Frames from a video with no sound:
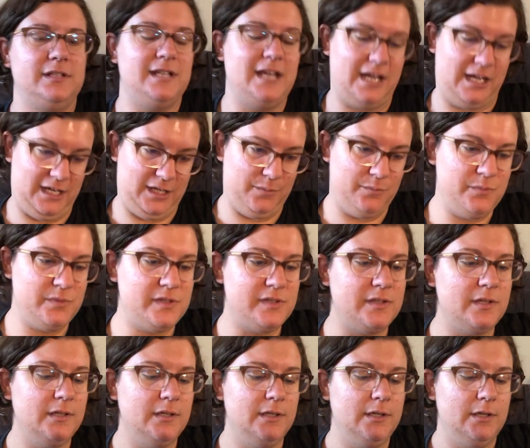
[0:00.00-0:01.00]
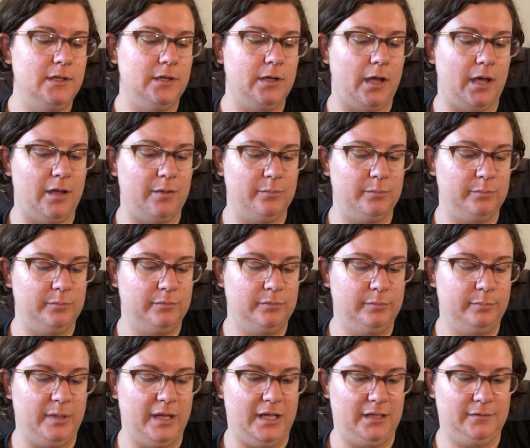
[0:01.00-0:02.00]
names,
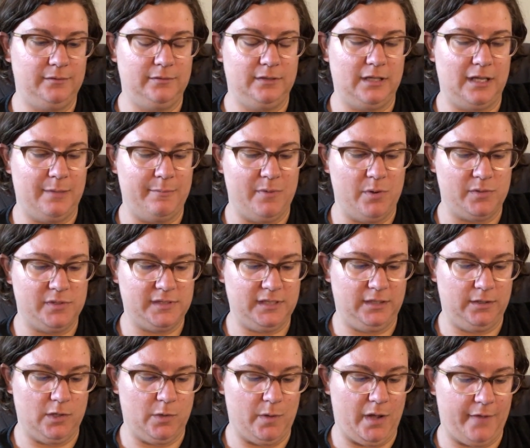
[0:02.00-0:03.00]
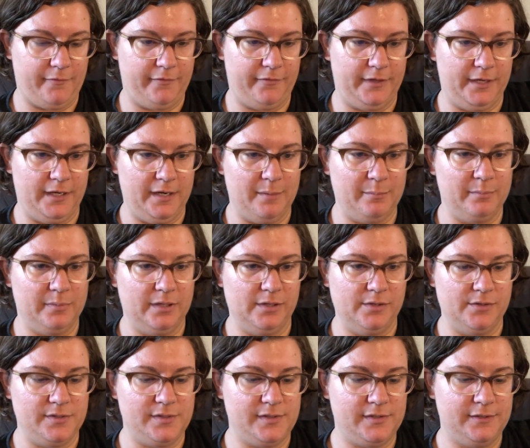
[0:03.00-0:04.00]
but they mostly go off of the
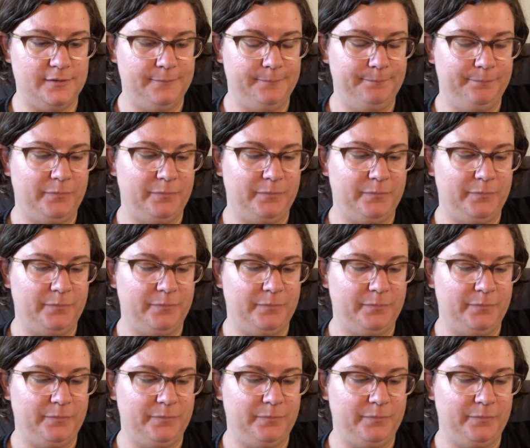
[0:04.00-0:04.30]
numbers,